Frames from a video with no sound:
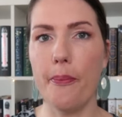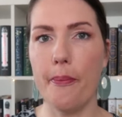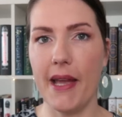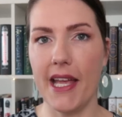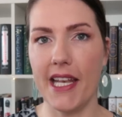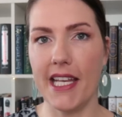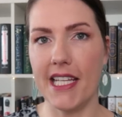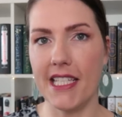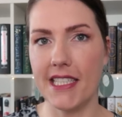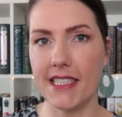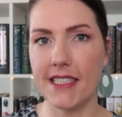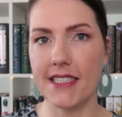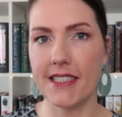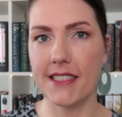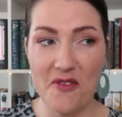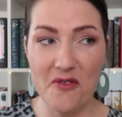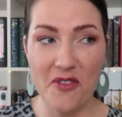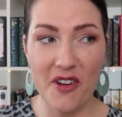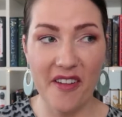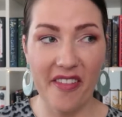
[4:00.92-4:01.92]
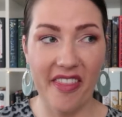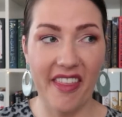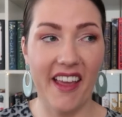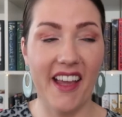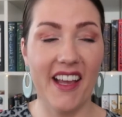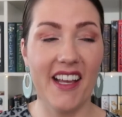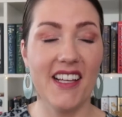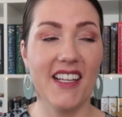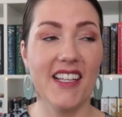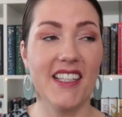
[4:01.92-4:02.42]
Metis.
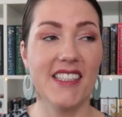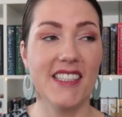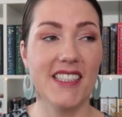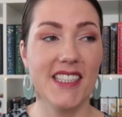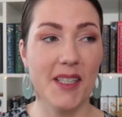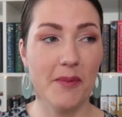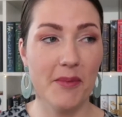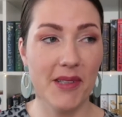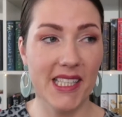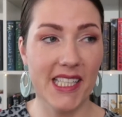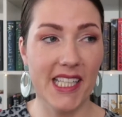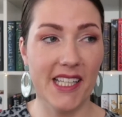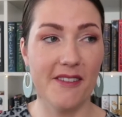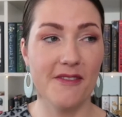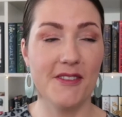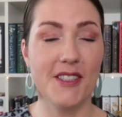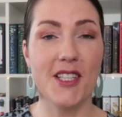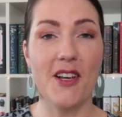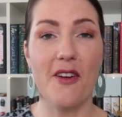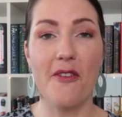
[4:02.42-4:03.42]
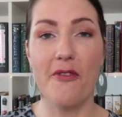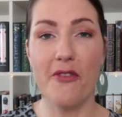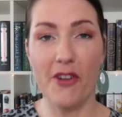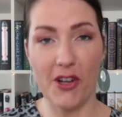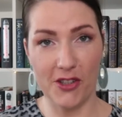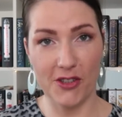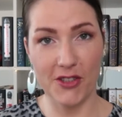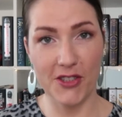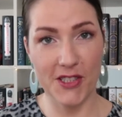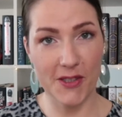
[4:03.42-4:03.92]
Everything she believes
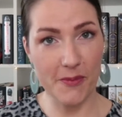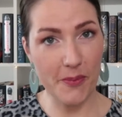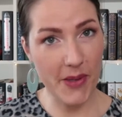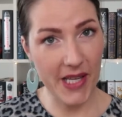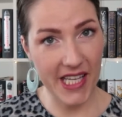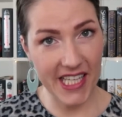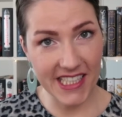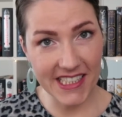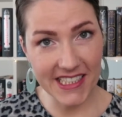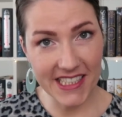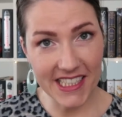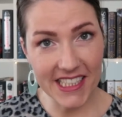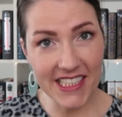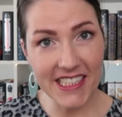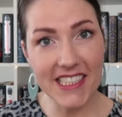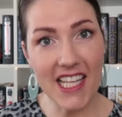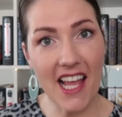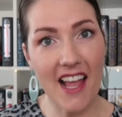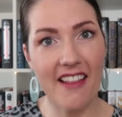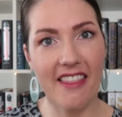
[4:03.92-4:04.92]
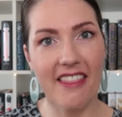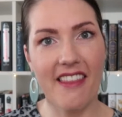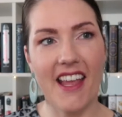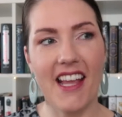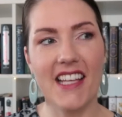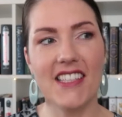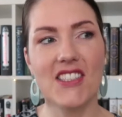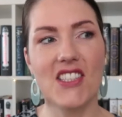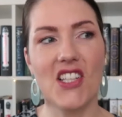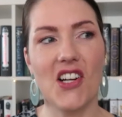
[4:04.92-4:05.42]
falls to pieces, and
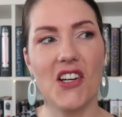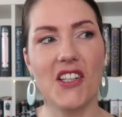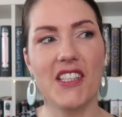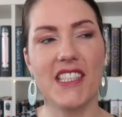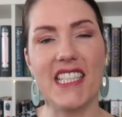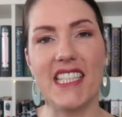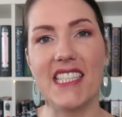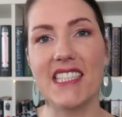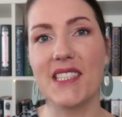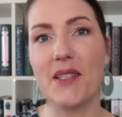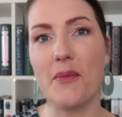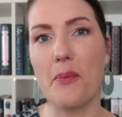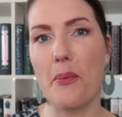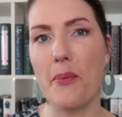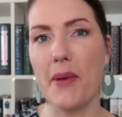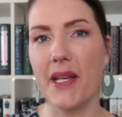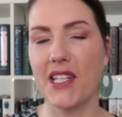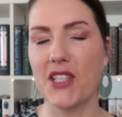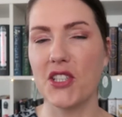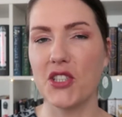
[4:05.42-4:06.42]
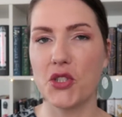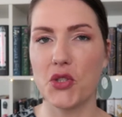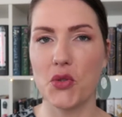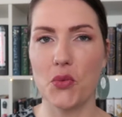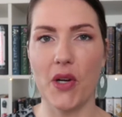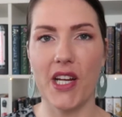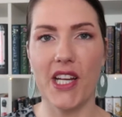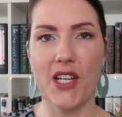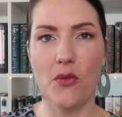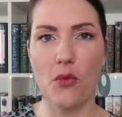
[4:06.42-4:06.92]
they start this
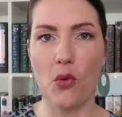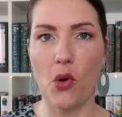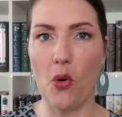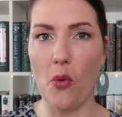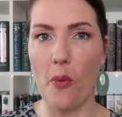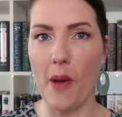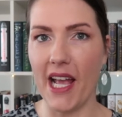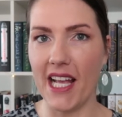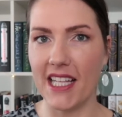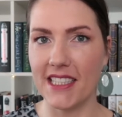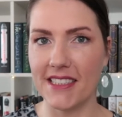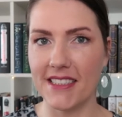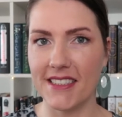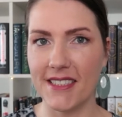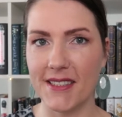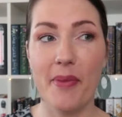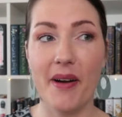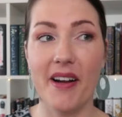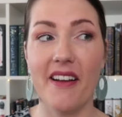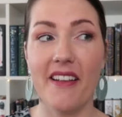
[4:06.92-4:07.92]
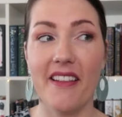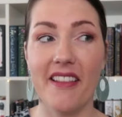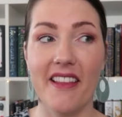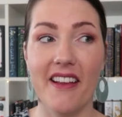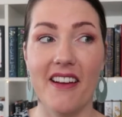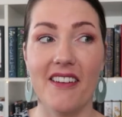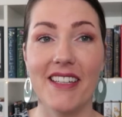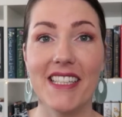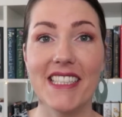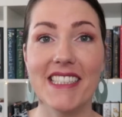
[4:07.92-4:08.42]
bittersweet romance. But
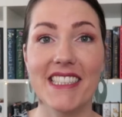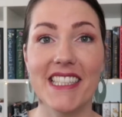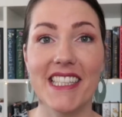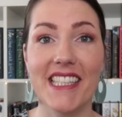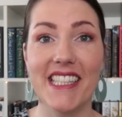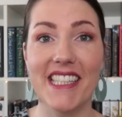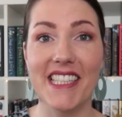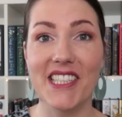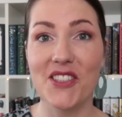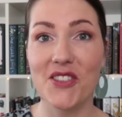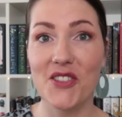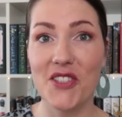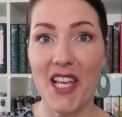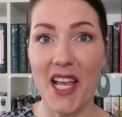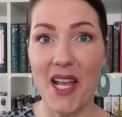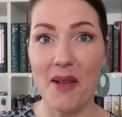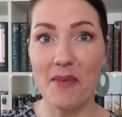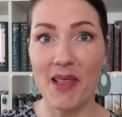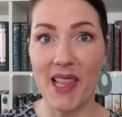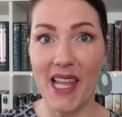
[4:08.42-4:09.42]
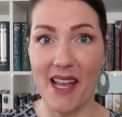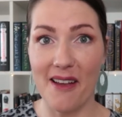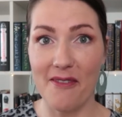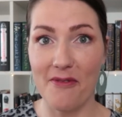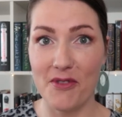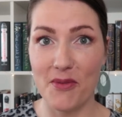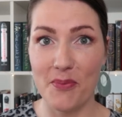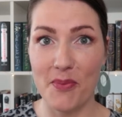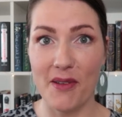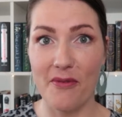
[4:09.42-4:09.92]
there is little time
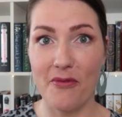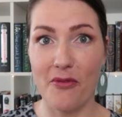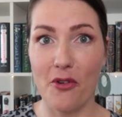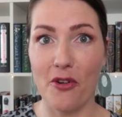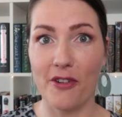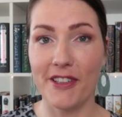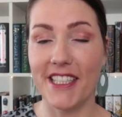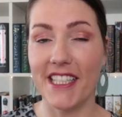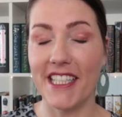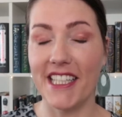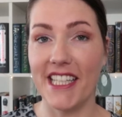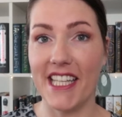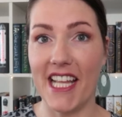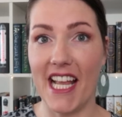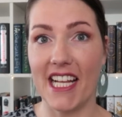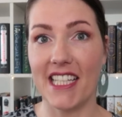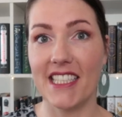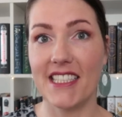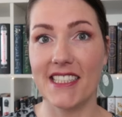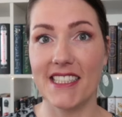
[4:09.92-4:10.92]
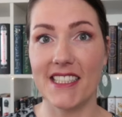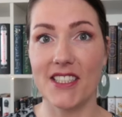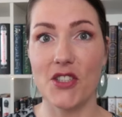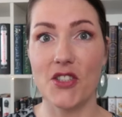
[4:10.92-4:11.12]
left before the next